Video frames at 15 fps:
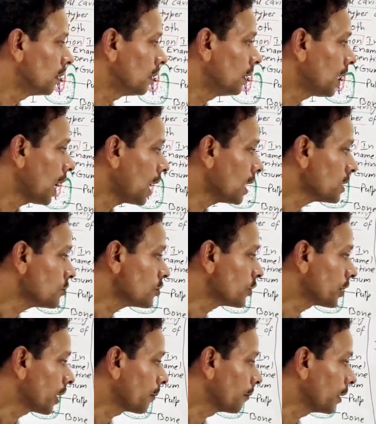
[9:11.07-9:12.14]
last
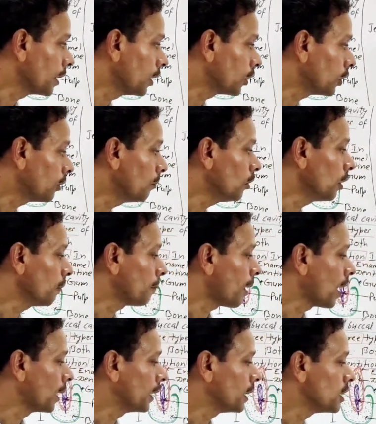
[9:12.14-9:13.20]
terminal tubular
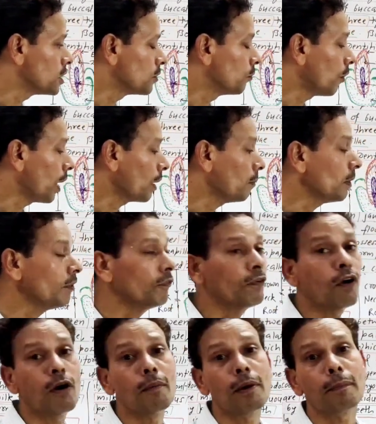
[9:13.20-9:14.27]
part is
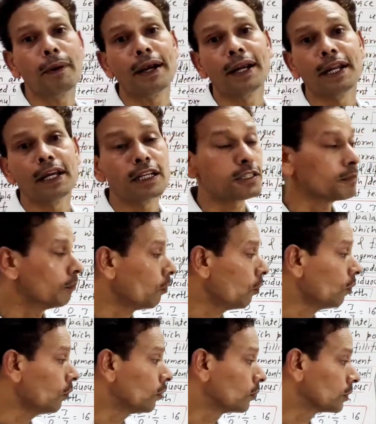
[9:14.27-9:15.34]
vermiform appendix,
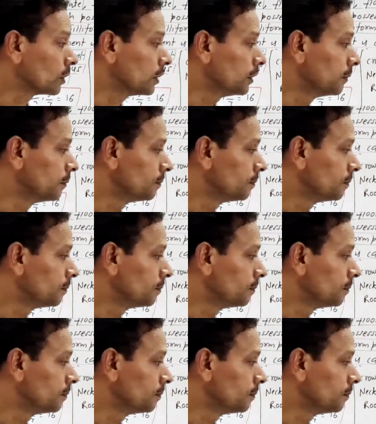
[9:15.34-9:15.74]
both